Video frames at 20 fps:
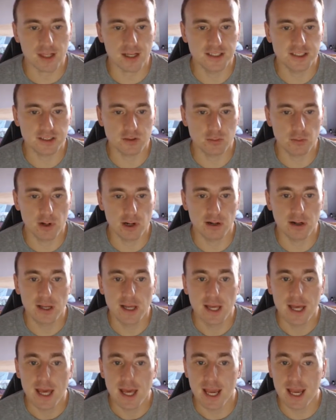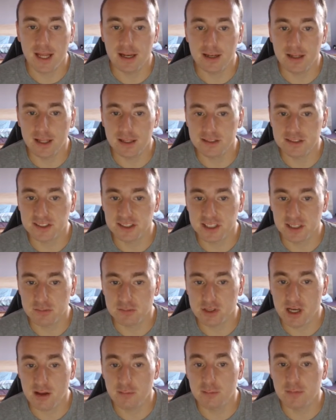square, and at the same
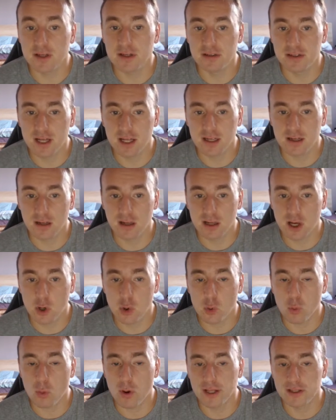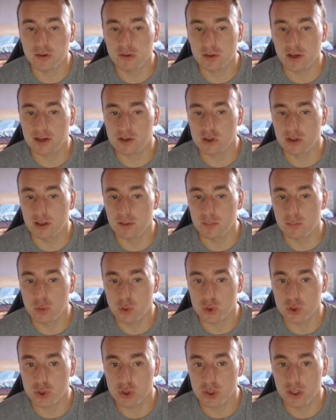time not allow white to actually
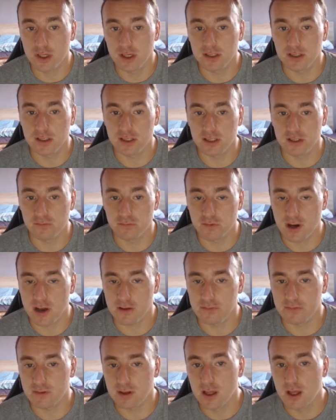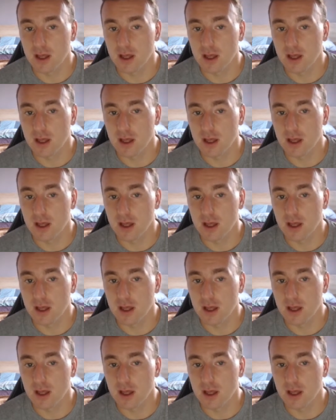push d5.